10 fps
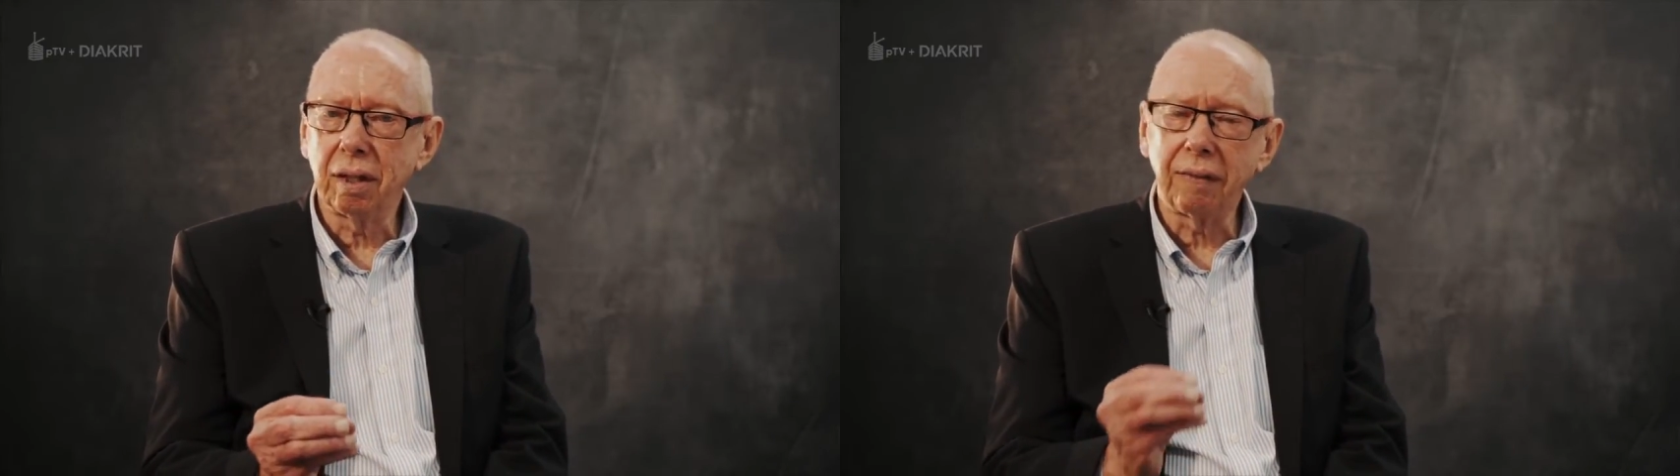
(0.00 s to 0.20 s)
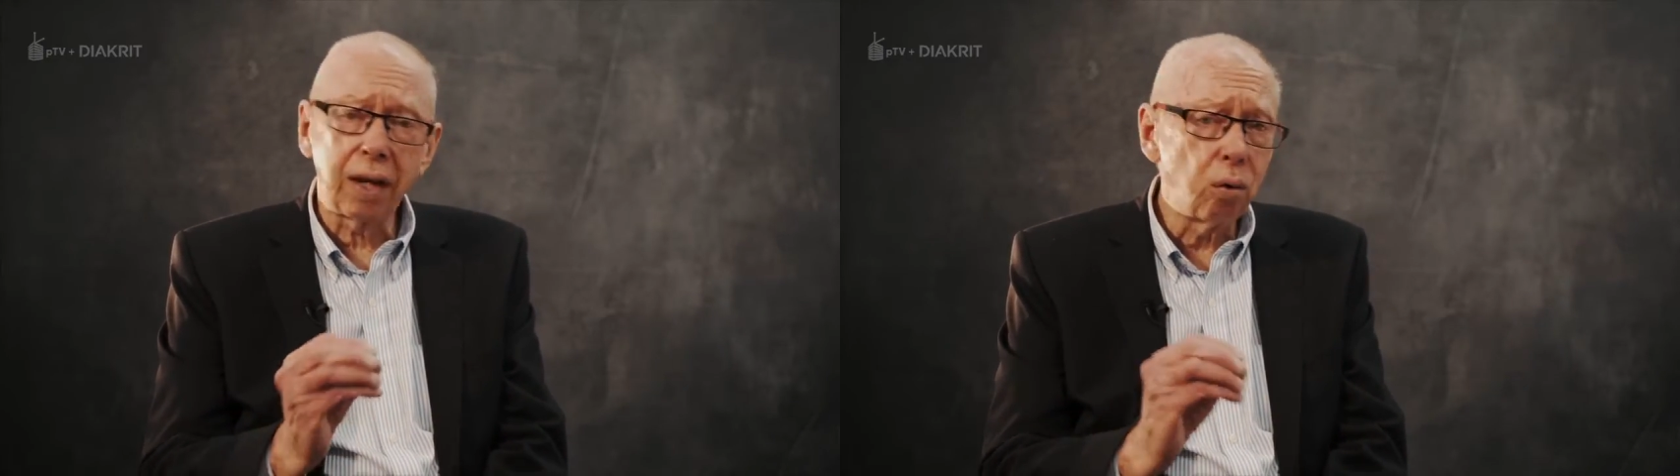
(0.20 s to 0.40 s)

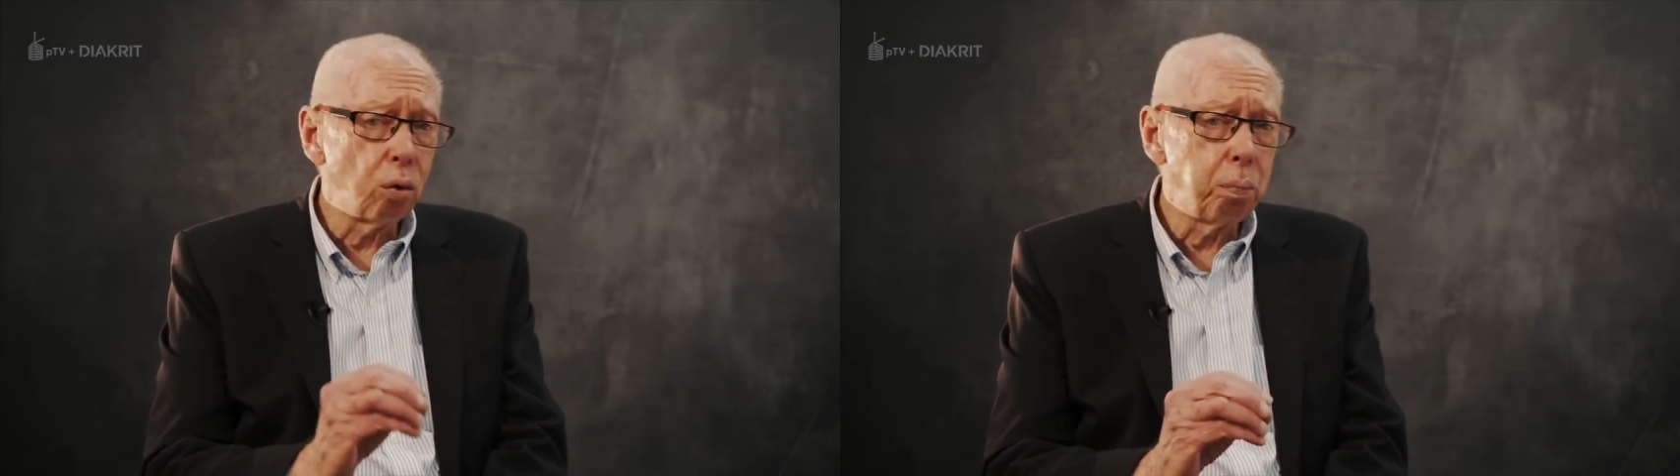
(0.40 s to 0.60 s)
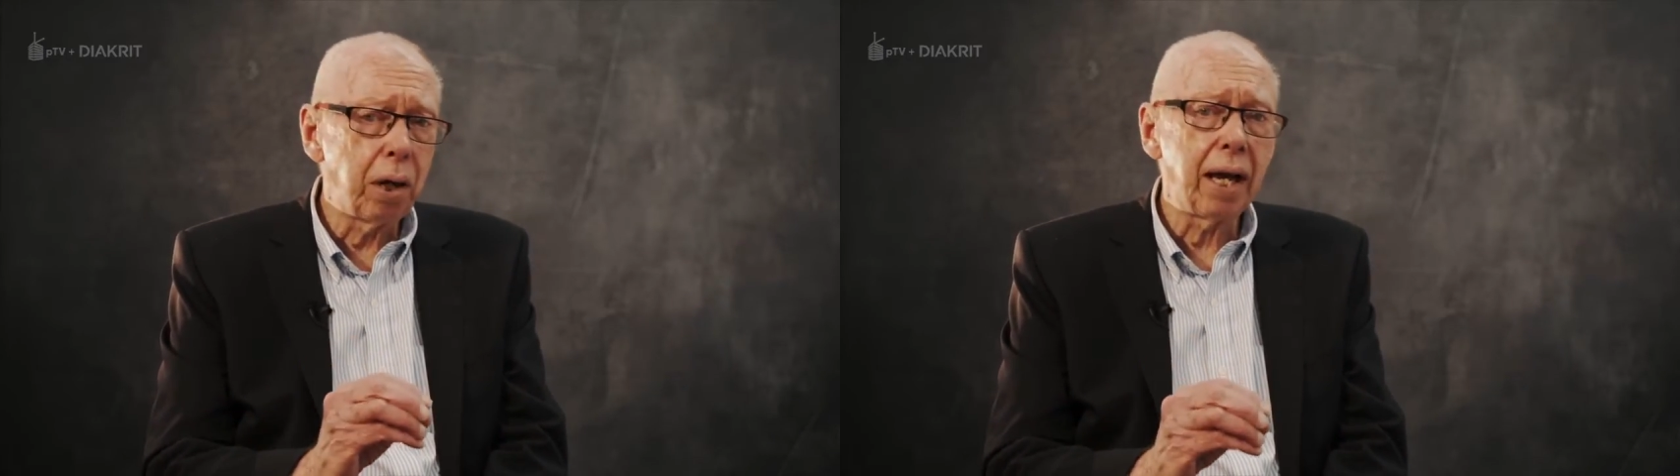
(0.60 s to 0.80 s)
and they
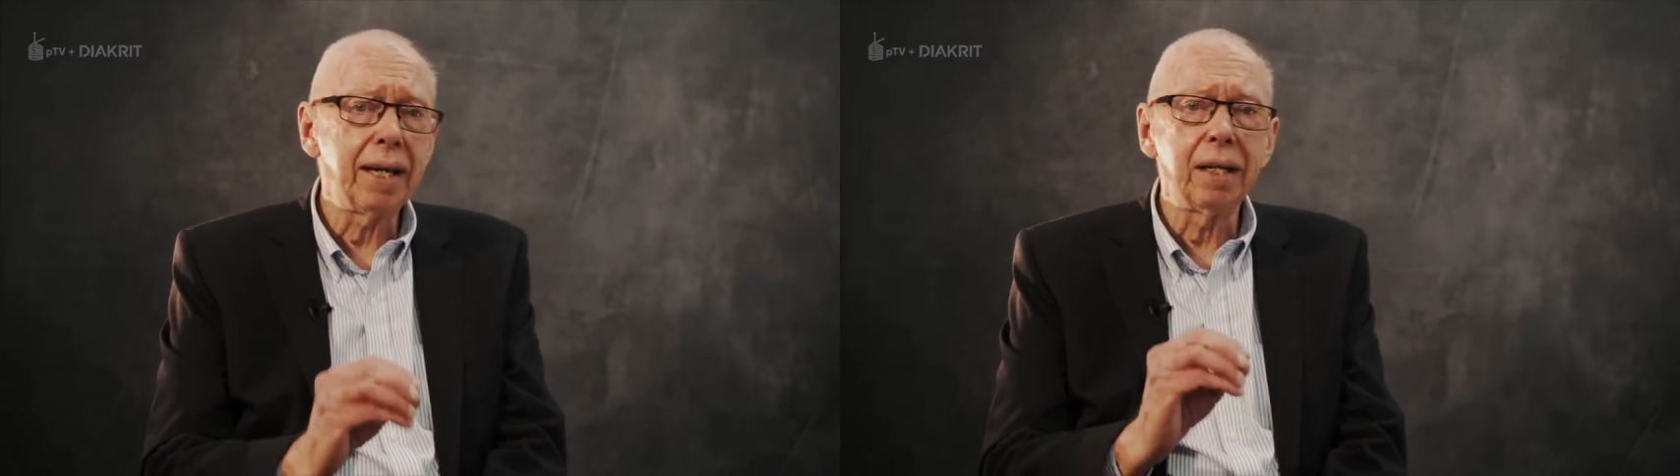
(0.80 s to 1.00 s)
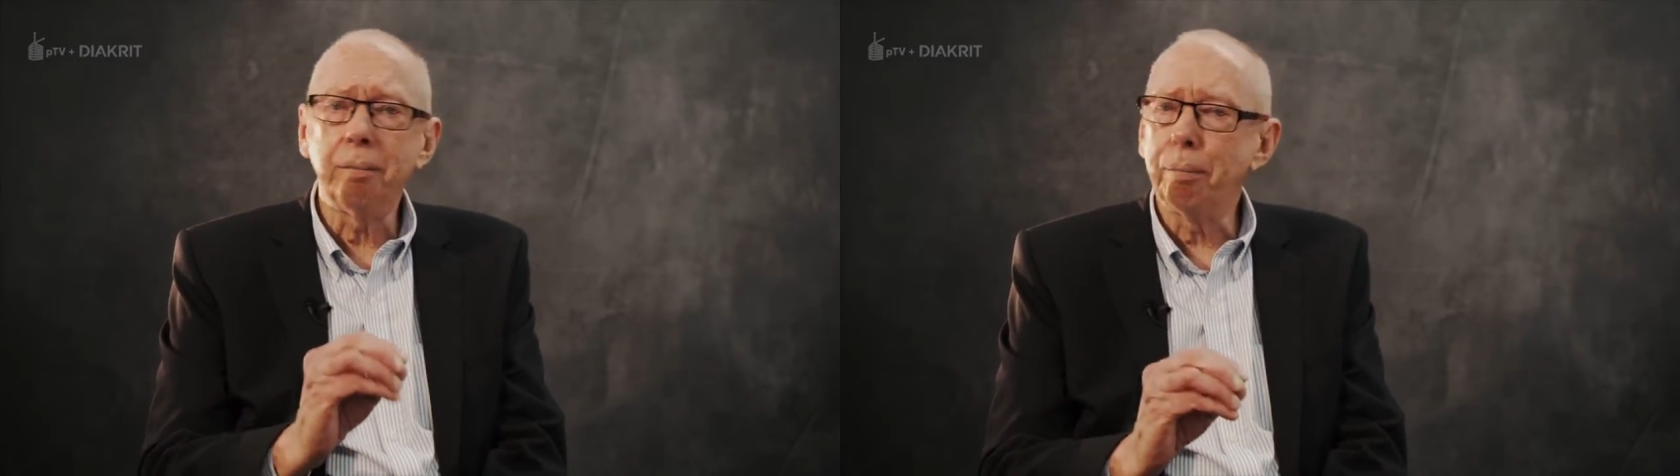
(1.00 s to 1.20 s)
all
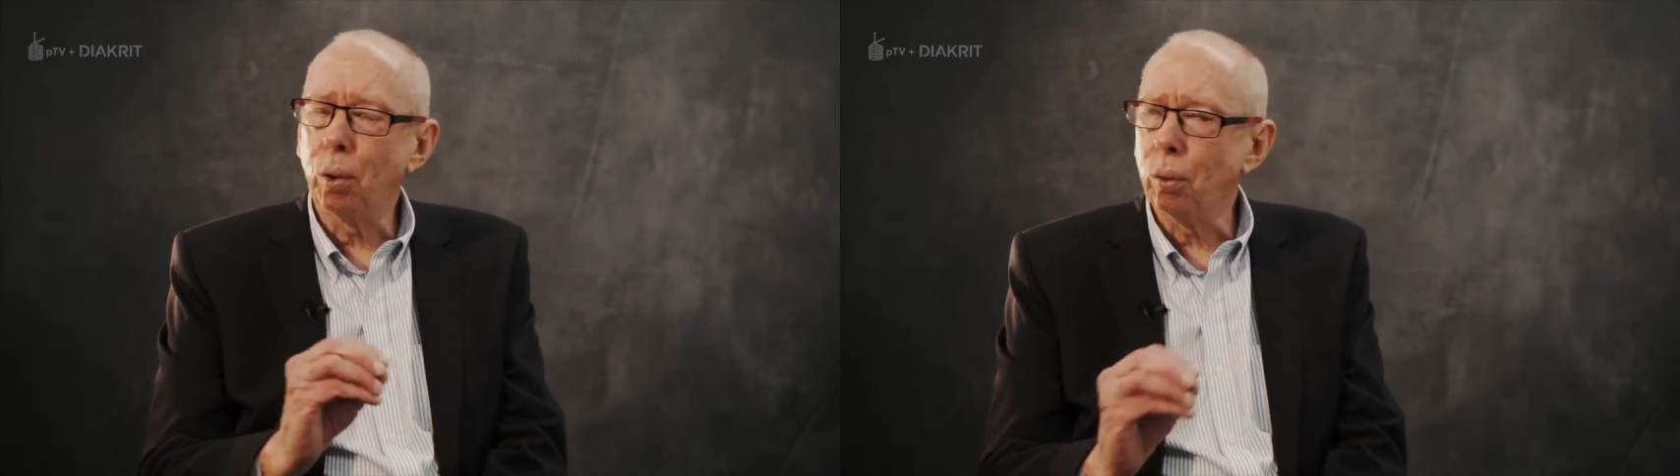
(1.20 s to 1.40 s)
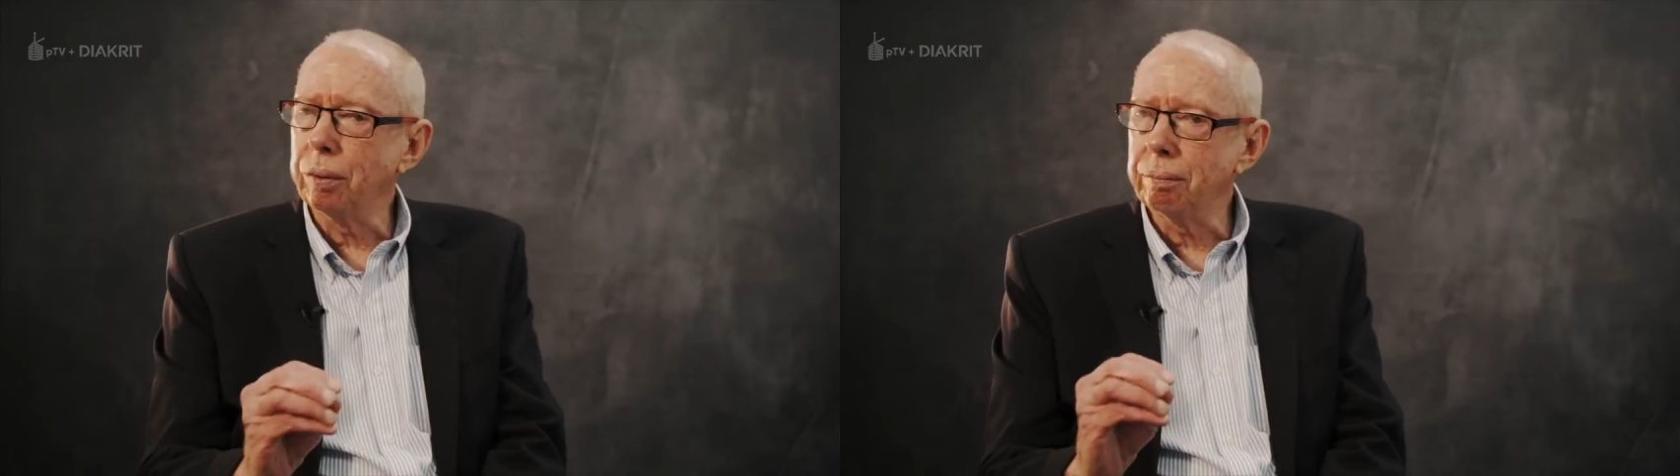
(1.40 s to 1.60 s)
play an
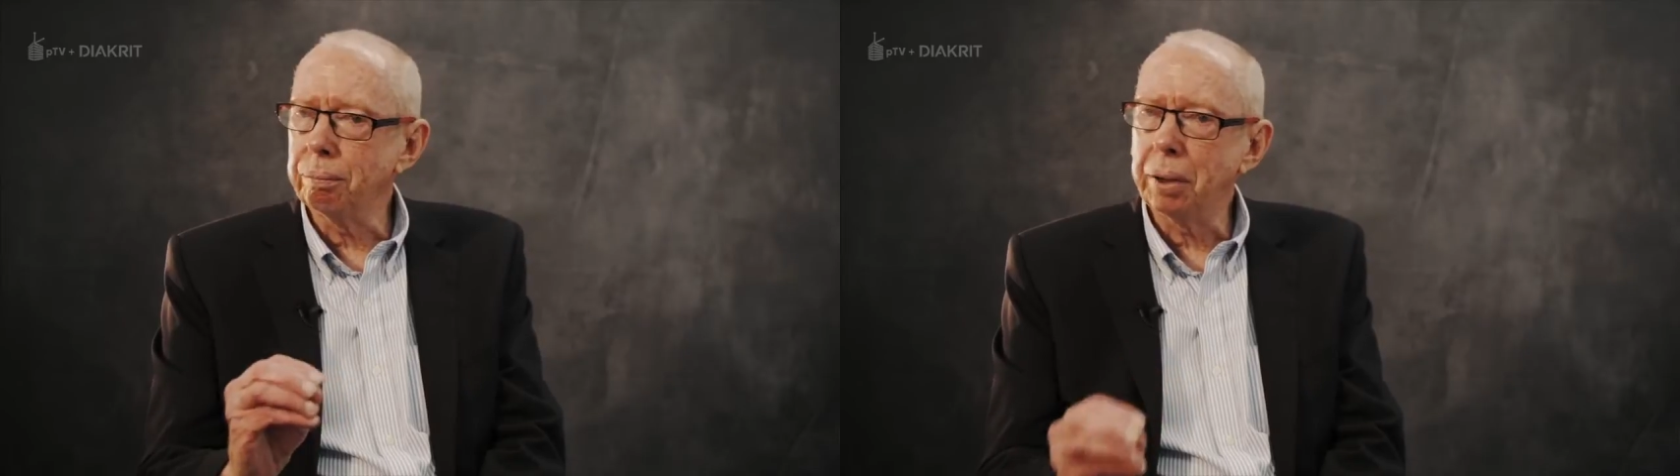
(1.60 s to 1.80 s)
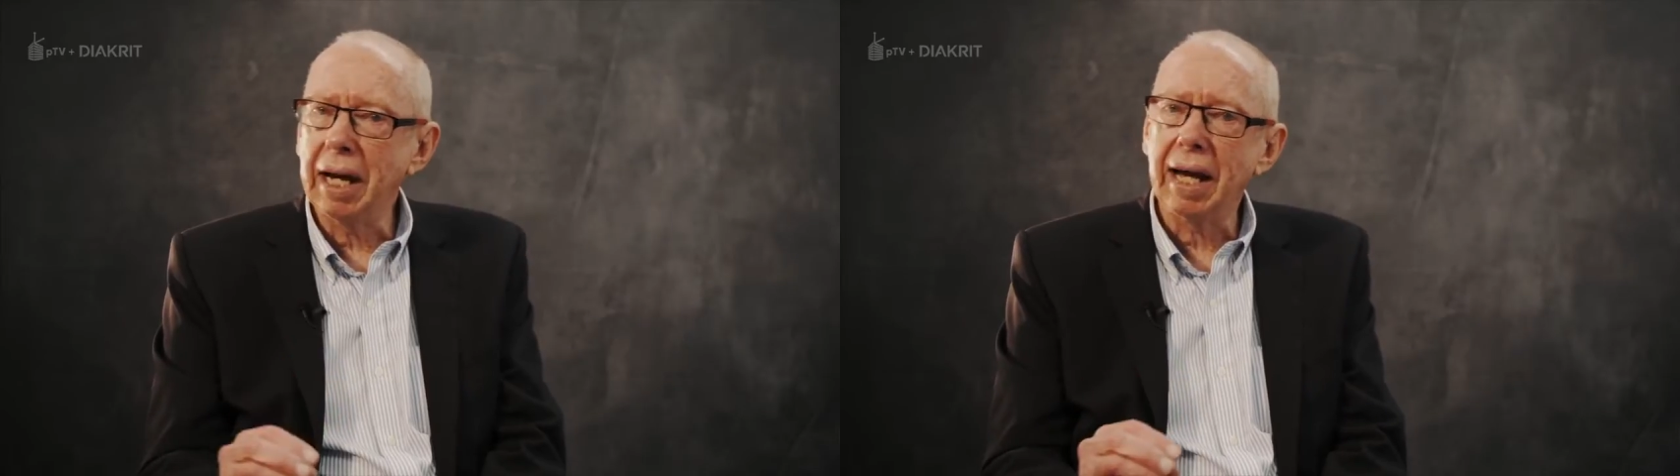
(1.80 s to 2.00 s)

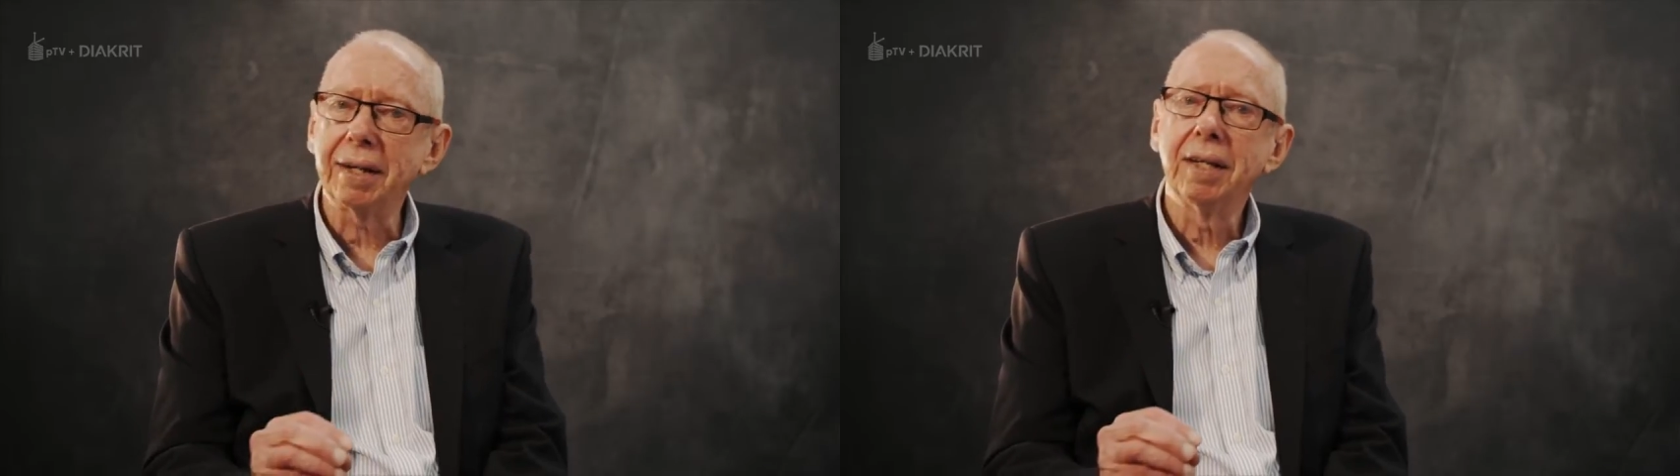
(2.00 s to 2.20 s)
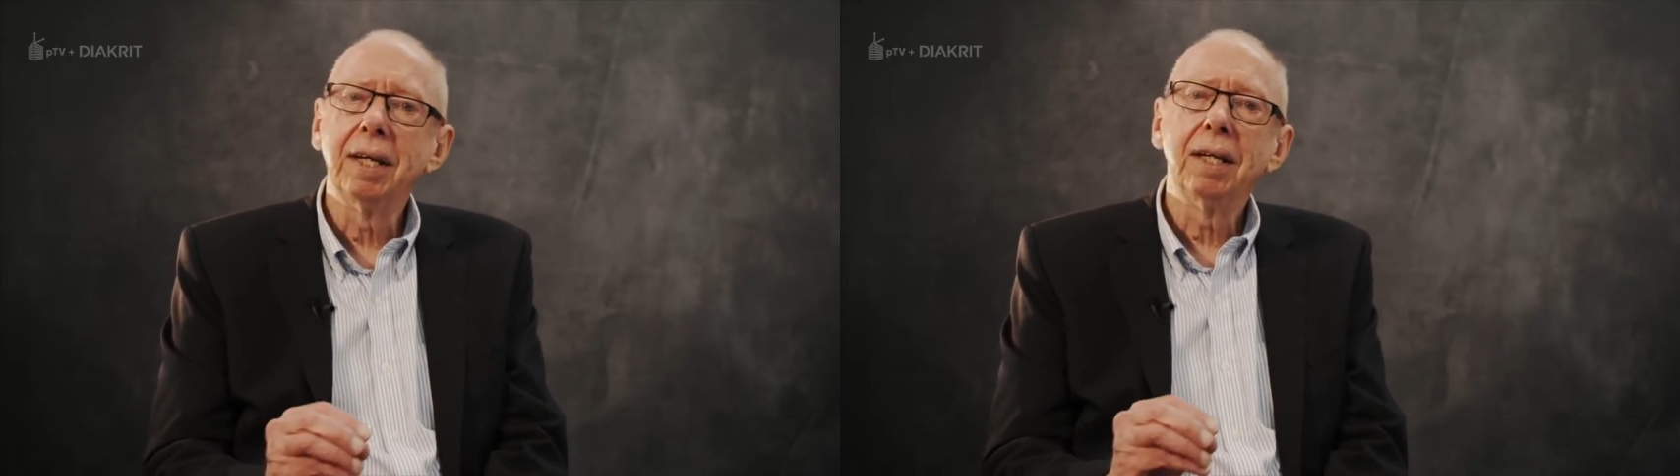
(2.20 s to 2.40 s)
important part